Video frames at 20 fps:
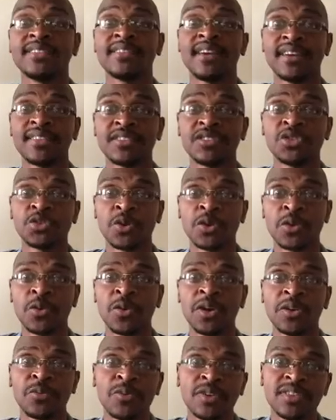like the shorter
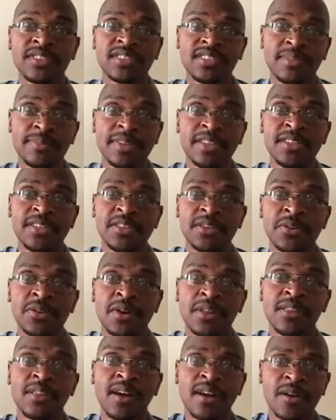one and want to see me do
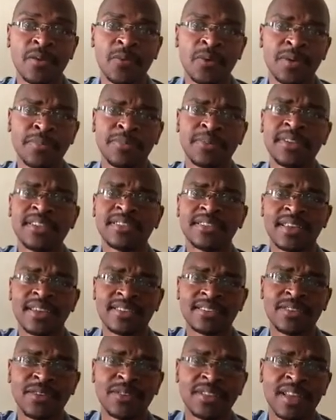a longer one, please let
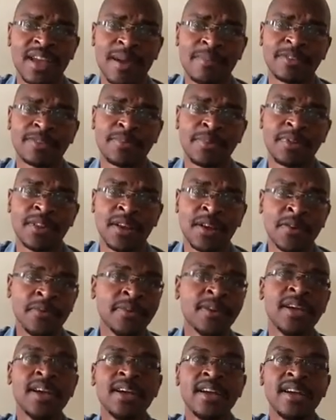us know in the comments below,
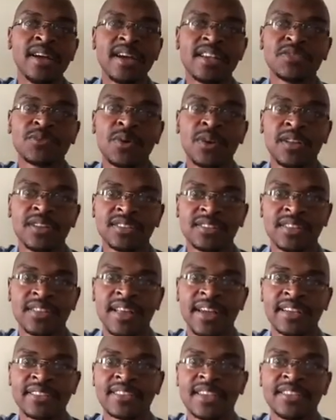as well as the
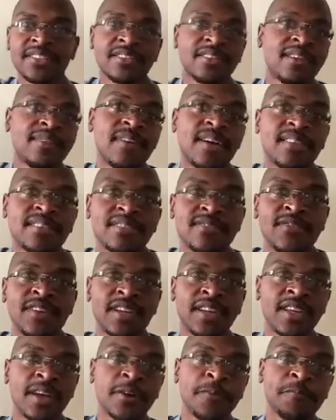likes that you leave on this
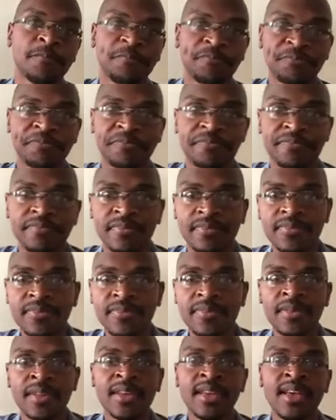video.
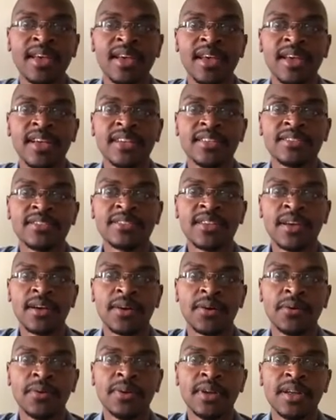
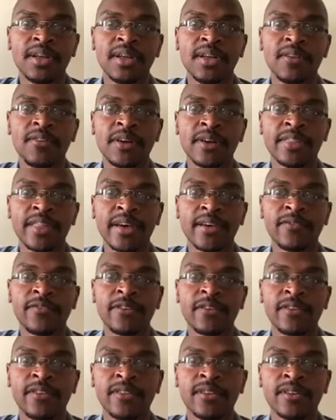So, without
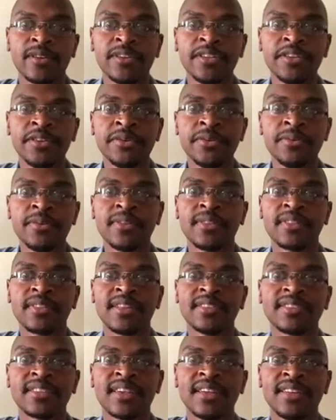further ado,
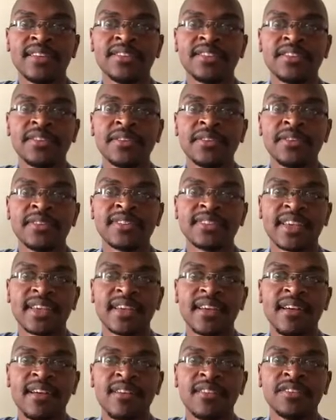let's get into the
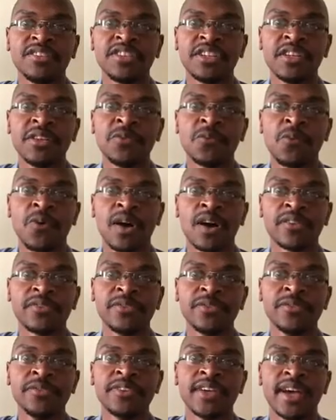psychology
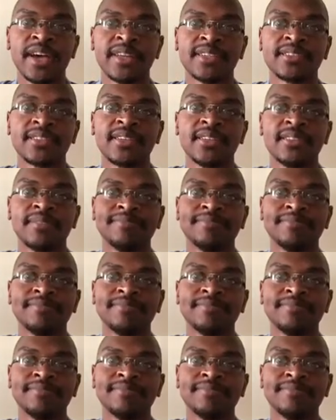walkthrough test.